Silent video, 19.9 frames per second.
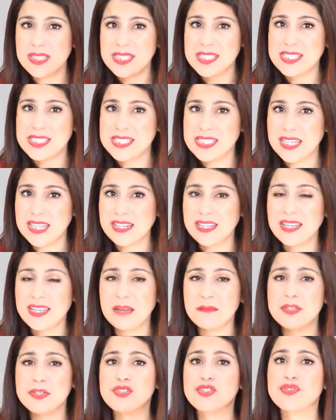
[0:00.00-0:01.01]
skin
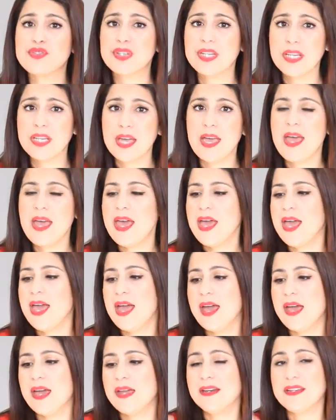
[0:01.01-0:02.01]
chemistry,
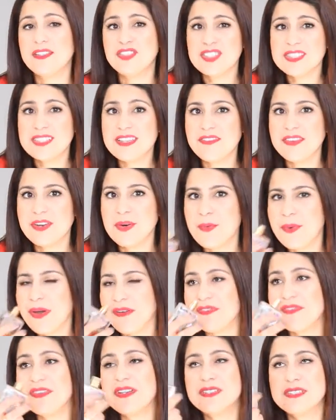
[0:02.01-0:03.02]
and just give it a
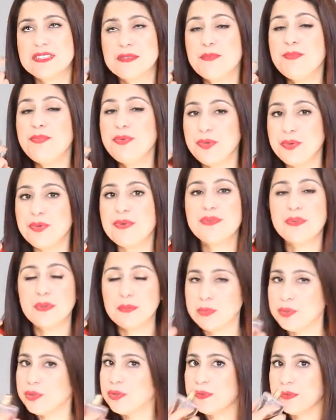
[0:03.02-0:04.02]
whiff. It's a beautiful,
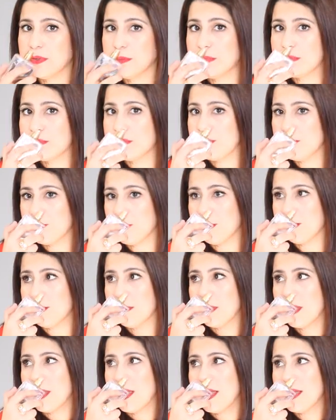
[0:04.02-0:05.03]
beautiful perfume.
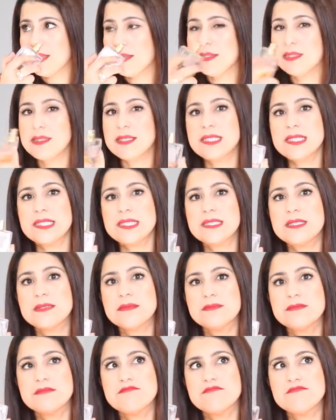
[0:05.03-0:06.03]
This,
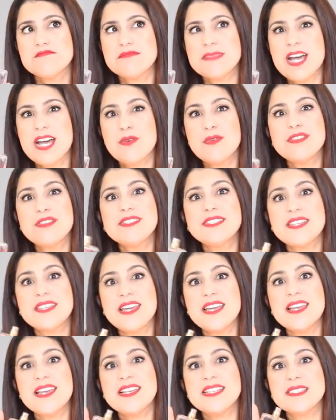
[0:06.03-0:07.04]
I would
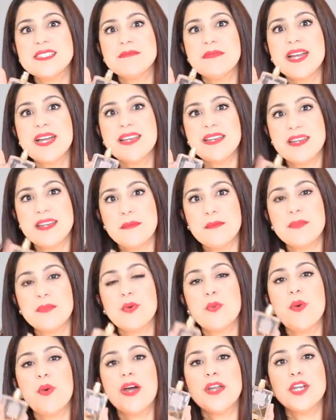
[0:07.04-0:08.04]
say, is my
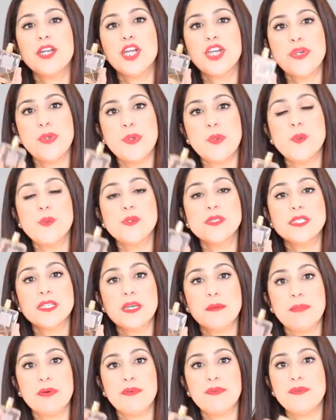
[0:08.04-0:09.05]
#1
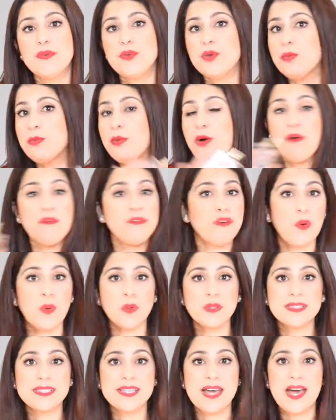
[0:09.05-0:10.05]
used perfume of
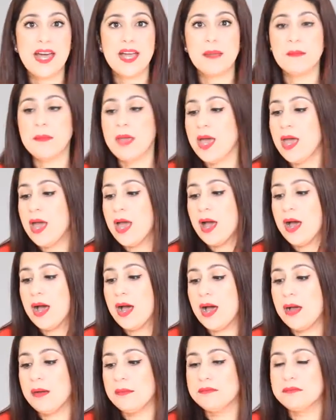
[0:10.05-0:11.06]
all time.
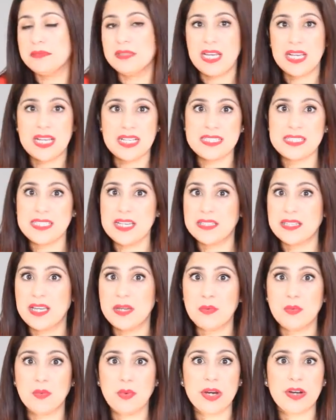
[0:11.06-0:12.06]
Like I said,
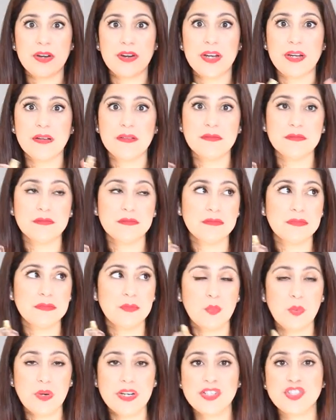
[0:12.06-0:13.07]
I wear it
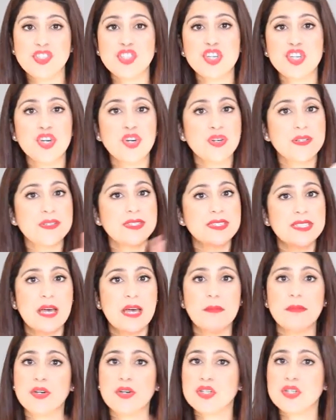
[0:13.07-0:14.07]
winter,
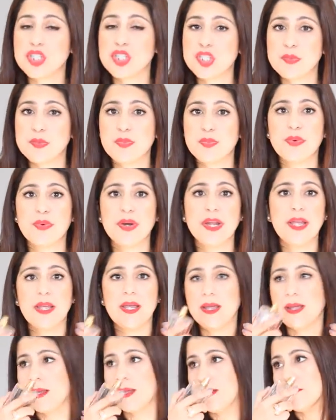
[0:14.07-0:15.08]
summer,
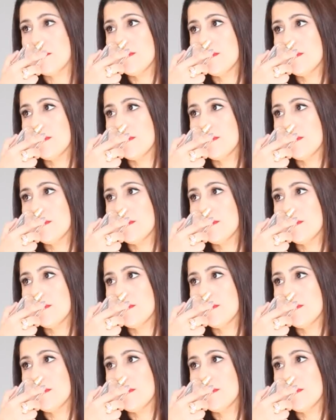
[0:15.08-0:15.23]
spring,